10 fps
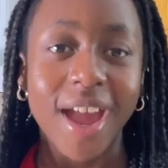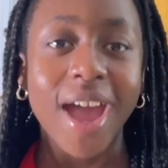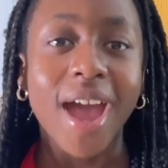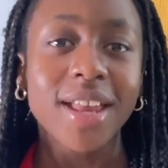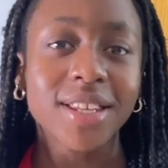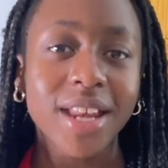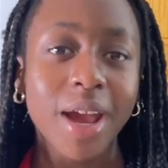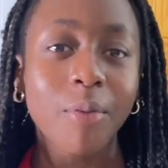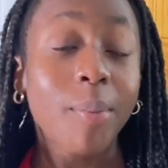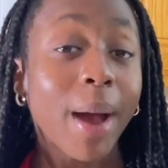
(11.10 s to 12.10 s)
And today
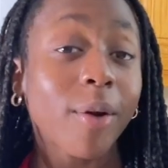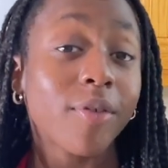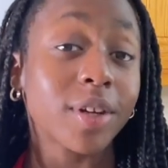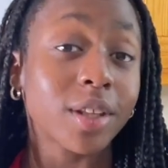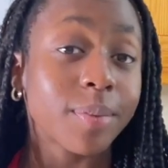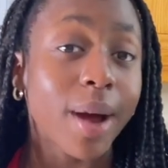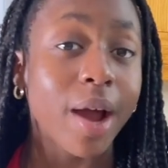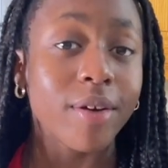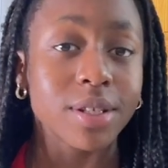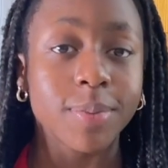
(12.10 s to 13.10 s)
we're back with another pie
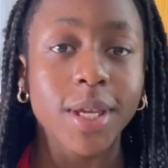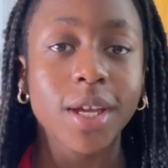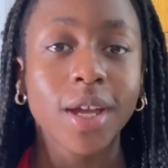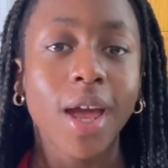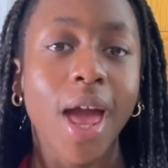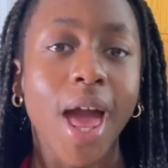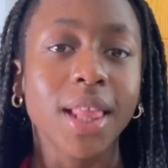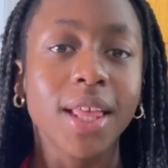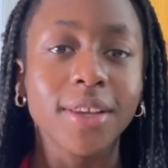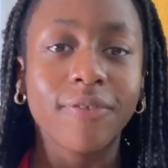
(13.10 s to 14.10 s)
recipe,
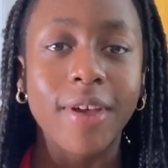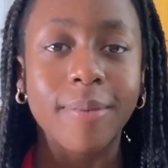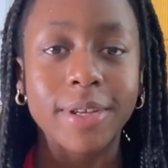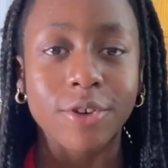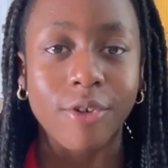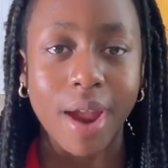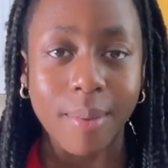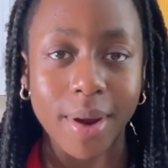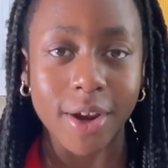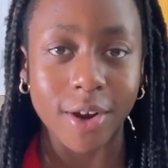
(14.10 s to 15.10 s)
Ella's famous
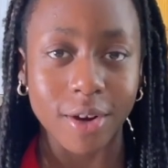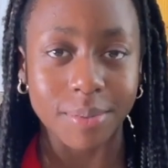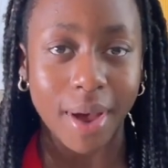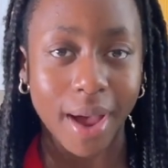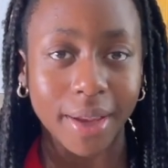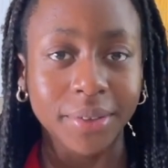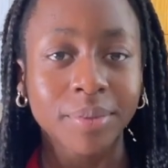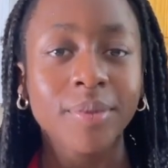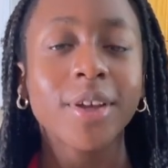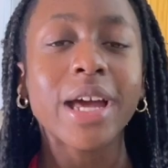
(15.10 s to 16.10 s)
cranberry curd pie.
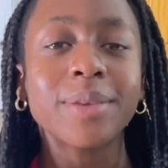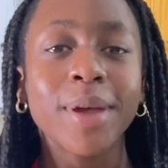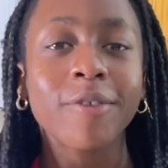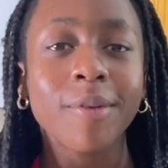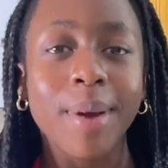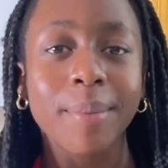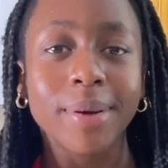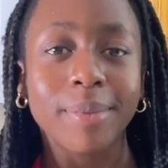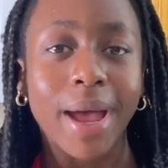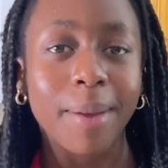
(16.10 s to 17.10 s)
You guys may have remembered
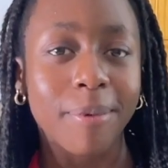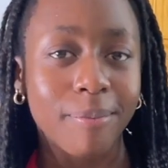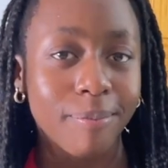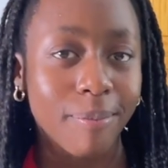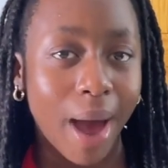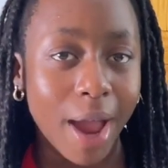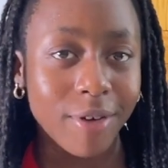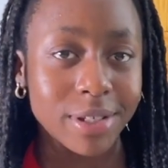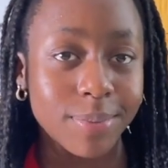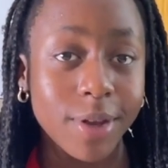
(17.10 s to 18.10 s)
my pie
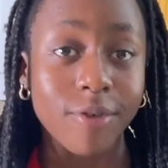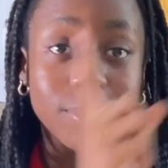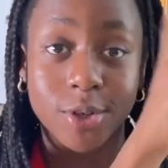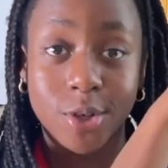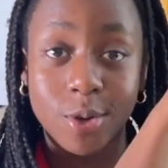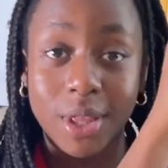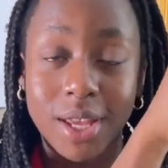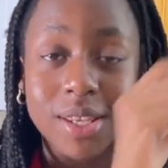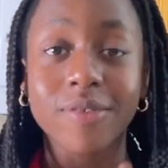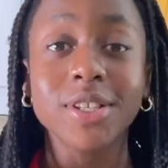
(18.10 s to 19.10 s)
recipe from 2
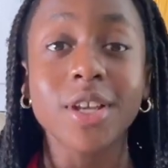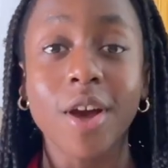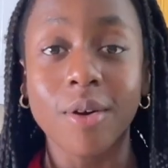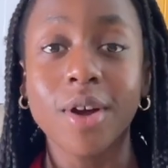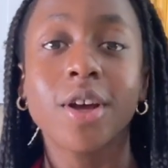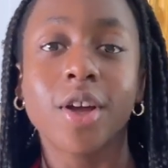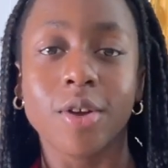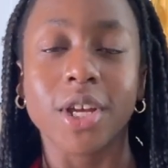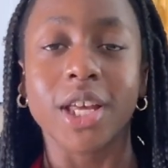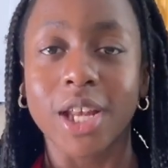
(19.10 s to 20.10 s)
Thanksgivings ago. Go
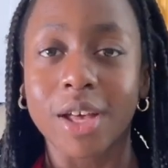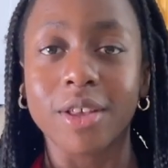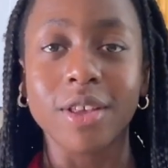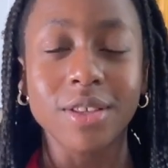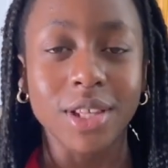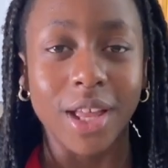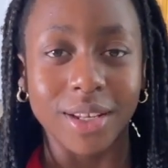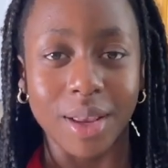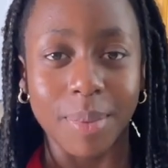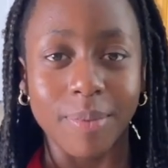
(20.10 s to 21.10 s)
check it out, it's linked
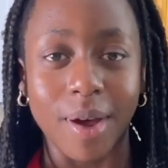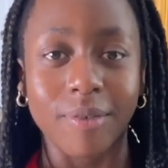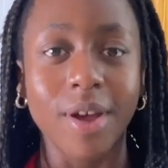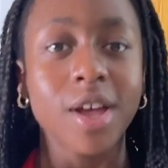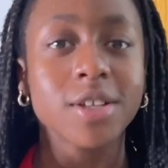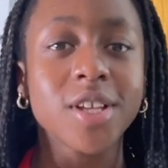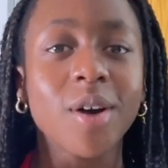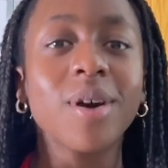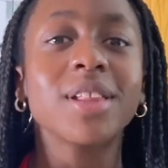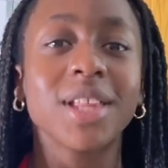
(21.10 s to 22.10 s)
up above.
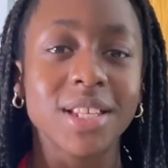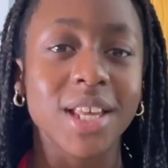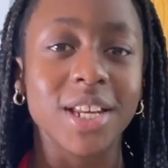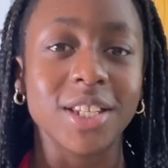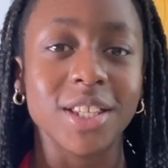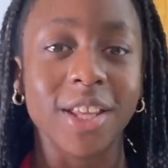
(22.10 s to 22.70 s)
So let's get into the